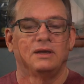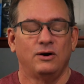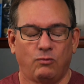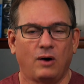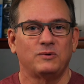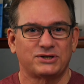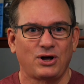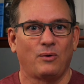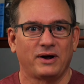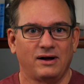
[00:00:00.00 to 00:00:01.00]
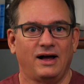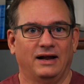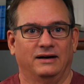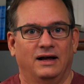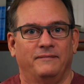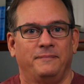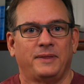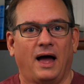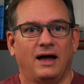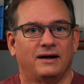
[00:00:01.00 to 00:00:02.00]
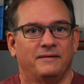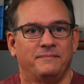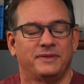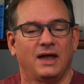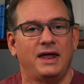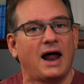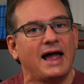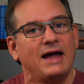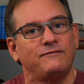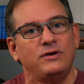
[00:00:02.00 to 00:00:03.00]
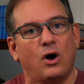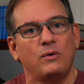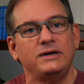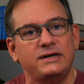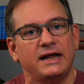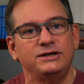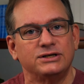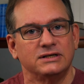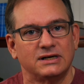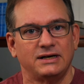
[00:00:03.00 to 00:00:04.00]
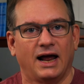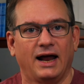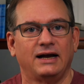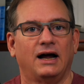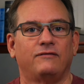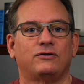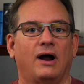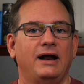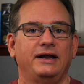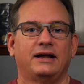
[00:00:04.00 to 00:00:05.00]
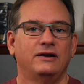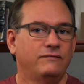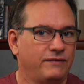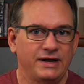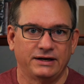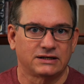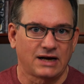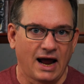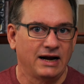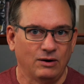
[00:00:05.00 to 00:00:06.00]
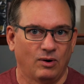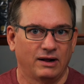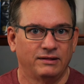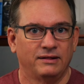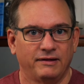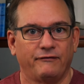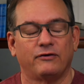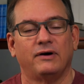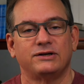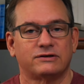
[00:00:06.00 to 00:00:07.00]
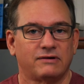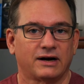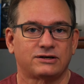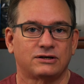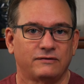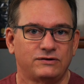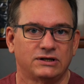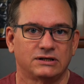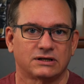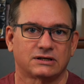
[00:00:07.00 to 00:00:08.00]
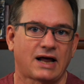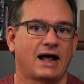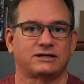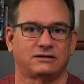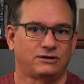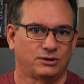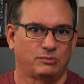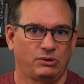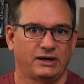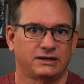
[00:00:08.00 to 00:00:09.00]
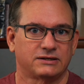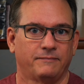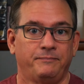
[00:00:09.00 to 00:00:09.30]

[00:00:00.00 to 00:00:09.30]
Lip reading: You know, what was going on? And I have no intention today of trying to convince anyone that the resurrection of Jesus actually took place.